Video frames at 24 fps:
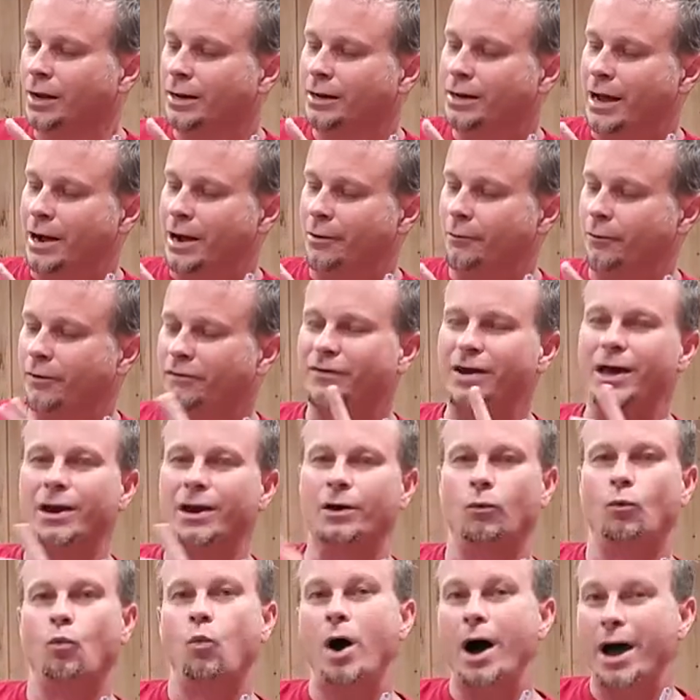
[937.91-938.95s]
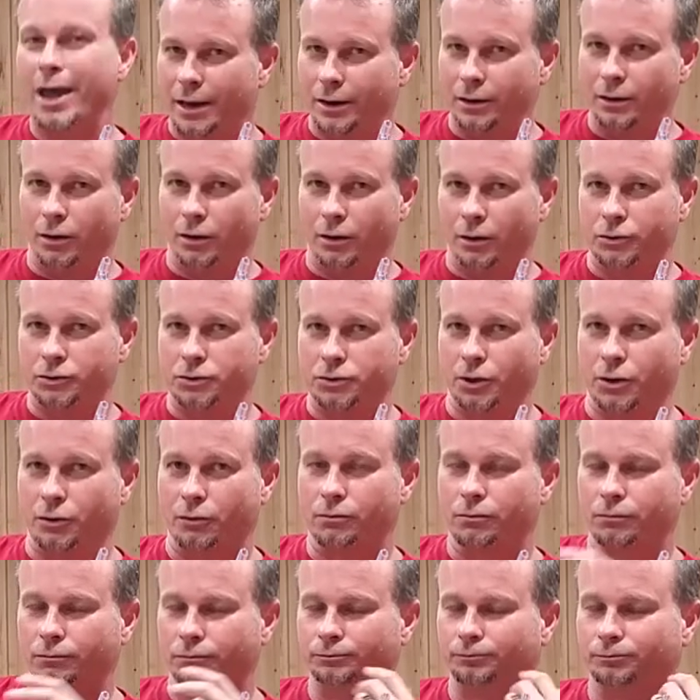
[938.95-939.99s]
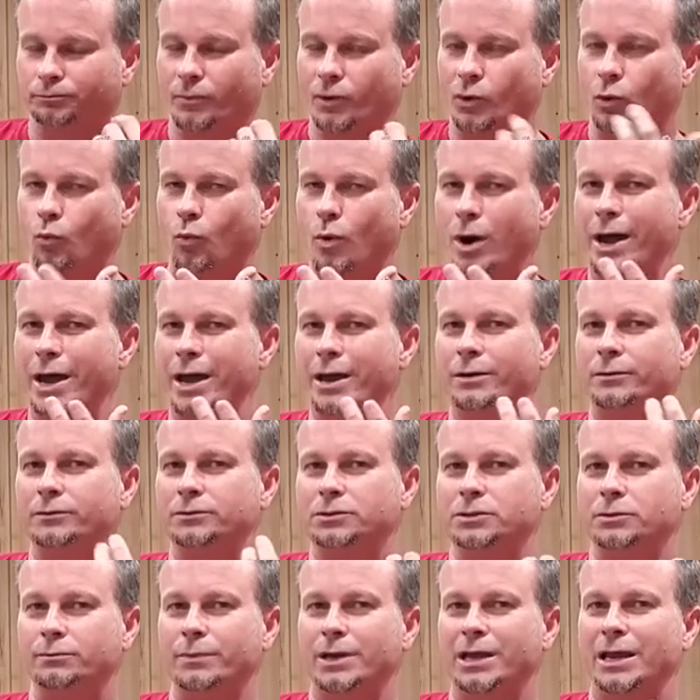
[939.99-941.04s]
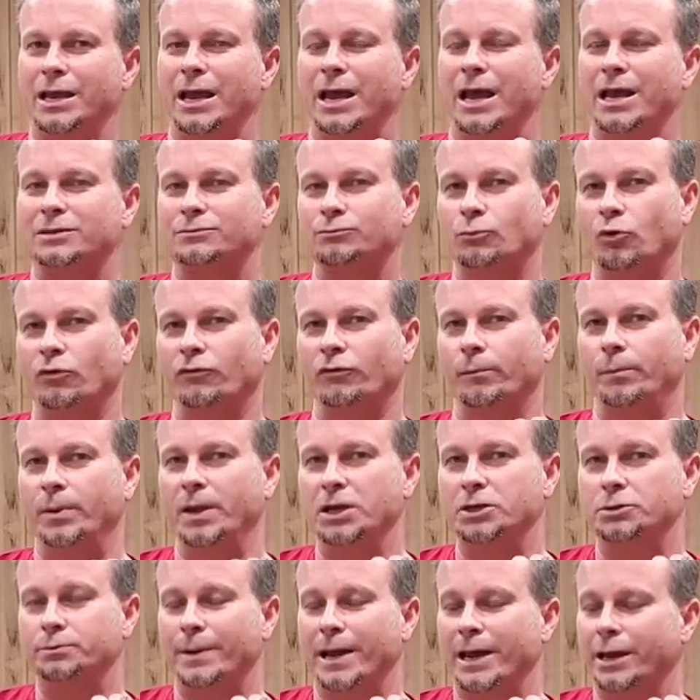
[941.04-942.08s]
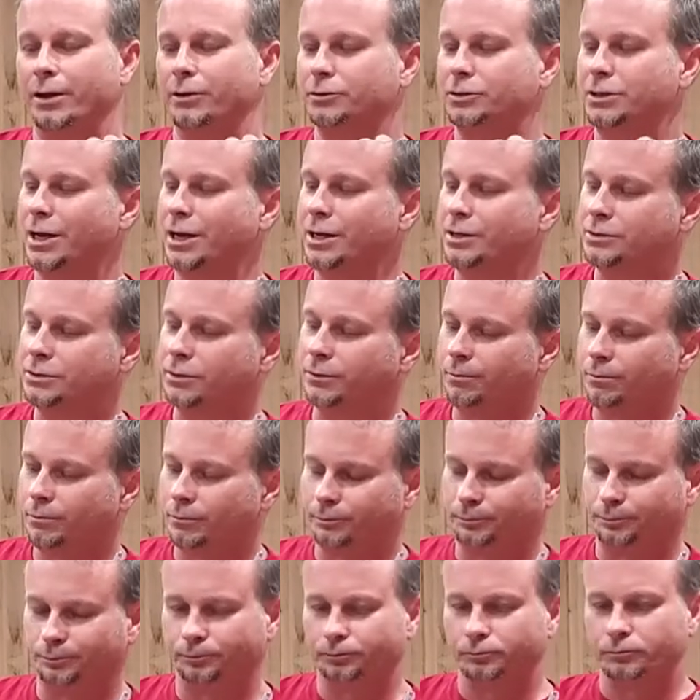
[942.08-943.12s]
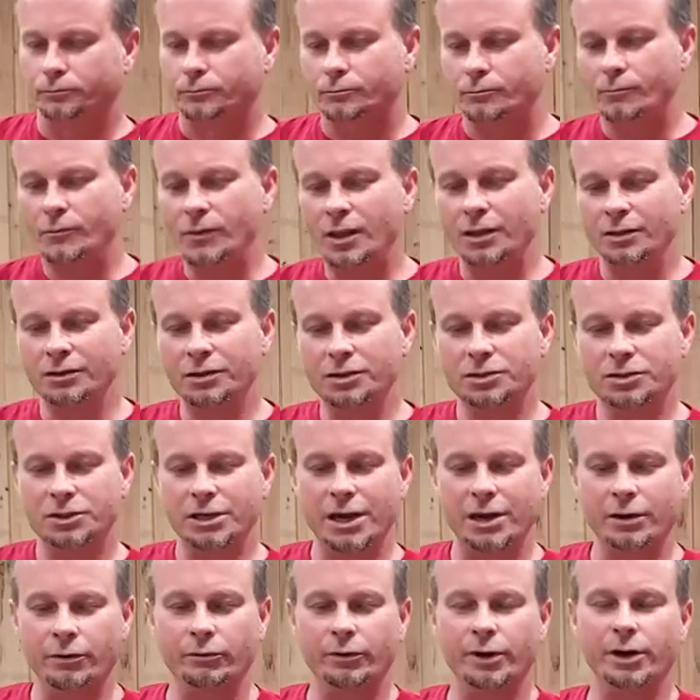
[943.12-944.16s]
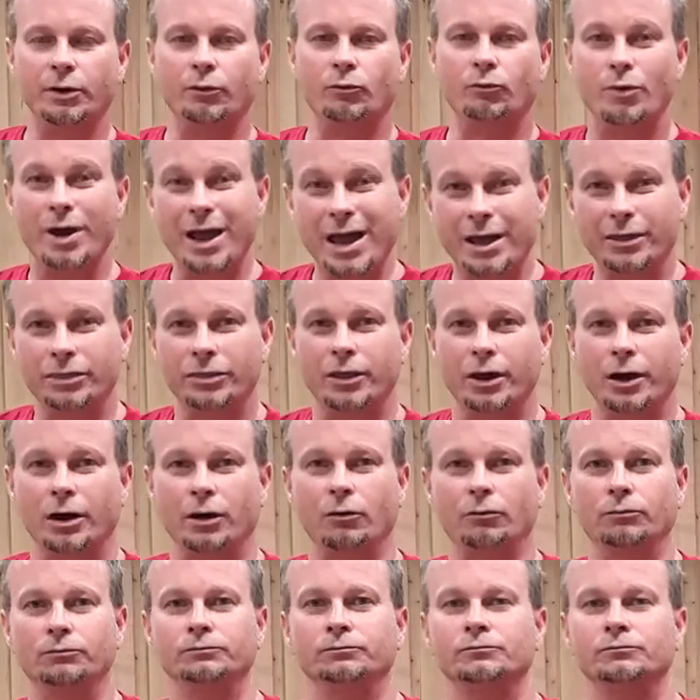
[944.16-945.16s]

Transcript: Now, we've got a white also. The white, to me, has more of a peach mango taste. This sangria red, though,